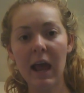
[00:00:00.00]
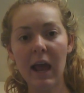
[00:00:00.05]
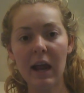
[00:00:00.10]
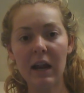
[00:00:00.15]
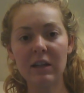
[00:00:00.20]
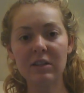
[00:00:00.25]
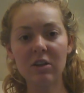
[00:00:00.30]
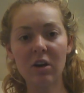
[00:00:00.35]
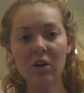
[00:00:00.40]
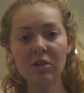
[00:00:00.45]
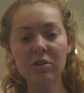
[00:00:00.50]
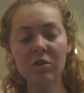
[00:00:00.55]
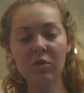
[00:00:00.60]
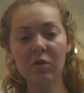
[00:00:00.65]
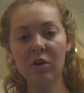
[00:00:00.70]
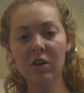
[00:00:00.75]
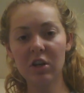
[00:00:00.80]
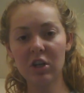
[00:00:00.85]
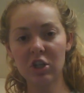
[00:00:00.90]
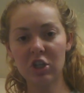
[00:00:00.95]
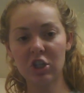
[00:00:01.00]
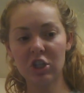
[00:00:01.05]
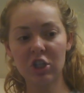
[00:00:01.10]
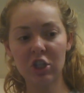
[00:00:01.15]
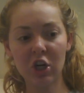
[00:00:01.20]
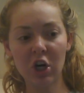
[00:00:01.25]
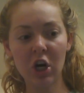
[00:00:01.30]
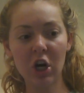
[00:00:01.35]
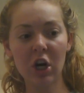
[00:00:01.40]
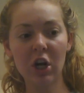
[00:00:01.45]
And it's also going to
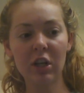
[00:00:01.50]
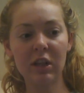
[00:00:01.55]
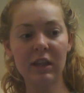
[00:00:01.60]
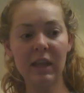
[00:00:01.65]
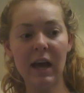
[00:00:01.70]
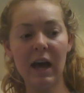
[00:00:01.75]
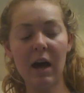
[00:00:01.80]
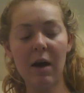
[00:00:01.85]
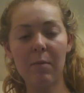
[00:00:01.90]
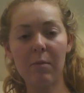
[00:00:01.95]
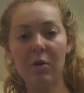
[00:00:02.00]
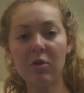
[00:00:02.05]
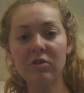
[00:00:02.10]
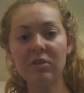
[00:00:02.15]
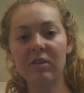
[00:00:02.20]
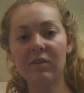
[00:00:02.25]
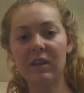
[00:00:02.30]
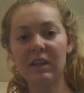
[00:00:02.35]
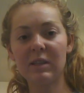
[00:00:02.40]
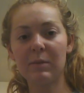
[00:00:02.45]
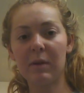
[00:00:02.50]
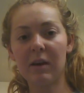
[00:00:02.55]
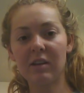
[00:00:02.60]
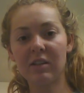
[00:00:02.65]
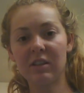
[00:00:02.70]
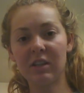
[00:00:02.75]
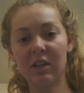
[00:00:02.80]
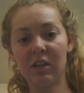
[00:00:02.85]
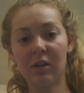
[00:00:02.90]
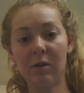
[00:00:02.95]
ensure that most of these
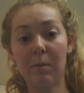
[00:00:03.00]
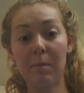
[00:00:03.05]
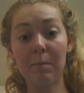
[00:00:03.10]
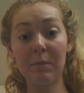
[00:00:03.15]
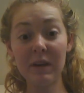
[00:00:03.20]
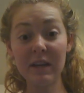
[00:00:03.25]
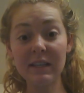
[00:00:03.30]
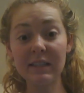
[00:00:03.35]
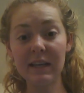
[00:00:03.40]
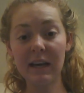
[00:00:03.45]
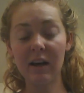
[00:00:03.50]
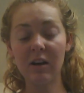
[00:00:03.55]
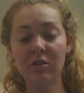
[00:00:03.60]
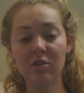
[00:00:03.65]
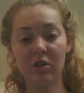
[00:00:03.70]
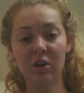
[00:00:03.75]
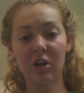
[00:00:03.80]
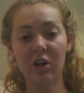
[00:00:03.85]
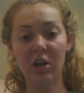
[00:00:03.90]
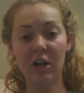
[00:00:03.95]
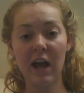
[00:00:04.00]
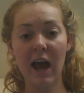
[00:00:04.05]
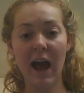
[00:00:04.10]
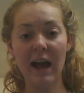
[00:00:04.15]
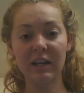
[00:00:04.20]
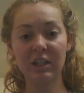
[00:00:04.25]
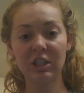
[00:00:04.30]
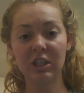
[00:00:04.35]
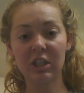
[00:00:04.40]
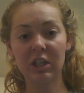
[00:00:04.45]
B cells are going to
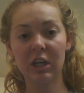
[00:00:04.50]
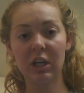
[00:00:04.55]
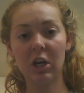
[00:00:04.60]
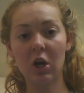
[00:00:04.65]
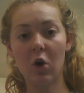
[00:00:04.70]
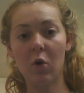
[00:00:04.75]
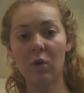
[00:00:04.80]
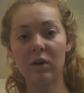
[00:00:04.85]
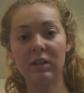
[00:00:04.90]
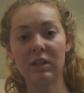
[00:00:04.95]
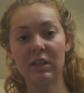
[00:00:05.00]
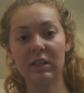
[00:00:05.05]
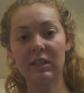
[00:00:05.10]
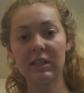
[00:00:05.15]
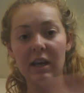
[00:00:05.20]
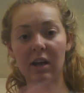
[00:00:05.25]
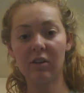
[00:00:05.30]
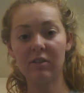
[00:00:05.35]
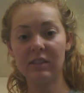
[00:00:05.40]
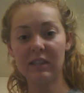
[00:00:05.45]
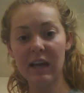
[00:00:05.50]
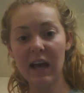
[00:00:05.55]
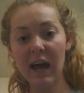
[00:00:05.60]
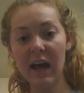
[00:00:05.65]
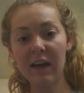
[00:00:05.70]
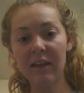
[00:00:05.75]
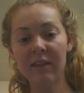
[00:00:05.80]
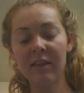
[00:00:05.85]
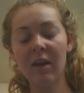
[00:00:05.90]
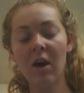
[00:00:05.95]
actually go into cell
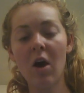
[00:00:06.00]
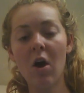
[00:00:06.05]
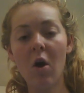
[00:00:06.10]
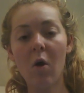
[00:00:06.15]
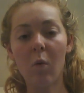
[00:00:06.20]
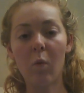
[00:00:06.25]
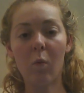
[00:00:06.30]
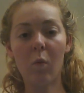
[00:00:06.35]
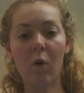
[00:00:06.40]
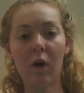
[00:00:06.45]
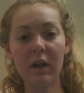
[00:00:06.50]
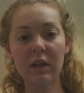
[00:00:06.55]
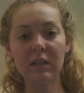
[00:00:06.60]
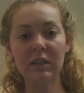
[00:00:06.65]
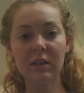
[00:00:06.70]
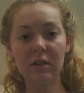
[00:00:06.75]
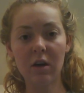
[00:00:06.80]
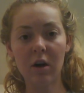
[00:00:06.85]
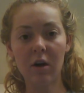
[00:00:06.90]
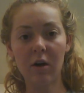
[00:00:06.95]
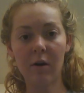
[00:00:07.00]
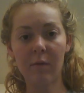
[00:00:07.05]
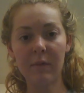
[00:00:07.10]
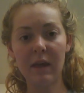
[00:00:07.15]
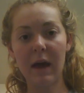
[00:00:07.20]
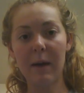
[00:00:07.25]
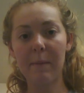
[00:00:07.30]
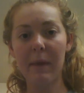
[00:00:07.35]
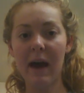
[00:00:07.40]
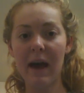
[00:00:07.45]
death once
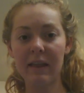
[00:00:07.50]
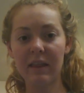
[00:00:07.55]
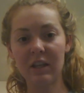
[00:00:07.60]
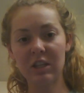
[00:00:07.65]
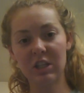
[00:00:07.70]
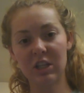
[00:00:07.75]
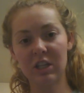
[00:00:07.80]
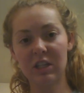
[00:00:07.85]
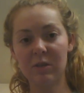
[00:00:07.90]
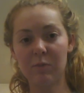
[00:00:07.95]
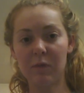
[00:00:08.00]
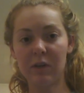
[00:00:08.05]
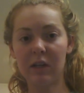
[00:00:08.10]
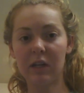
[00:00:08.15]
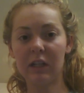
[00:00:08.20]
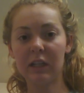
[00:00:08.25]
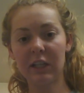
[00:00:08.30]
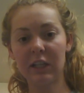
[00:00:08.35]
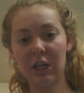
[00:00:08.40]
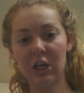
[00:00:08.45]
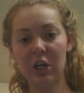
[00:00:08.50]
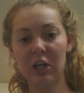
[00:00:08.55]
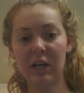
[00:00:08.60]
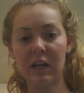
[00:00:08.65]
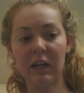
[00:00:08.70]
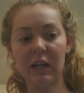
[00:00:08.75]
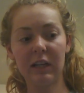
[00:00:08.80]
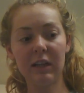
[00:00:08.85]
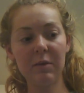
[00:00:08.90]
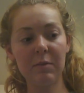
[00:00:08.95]
that pathogen's been cleared
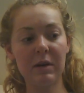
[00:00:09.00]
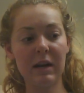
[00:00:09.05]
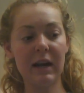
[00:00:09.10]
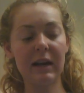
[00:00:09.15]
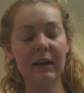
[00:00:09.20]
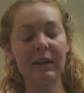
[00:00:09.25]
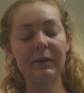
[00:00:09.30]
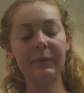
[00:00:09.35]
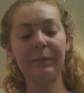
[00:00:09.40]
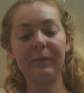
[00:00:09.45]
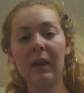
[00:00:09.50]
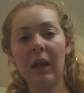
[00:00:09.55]
and eliminated.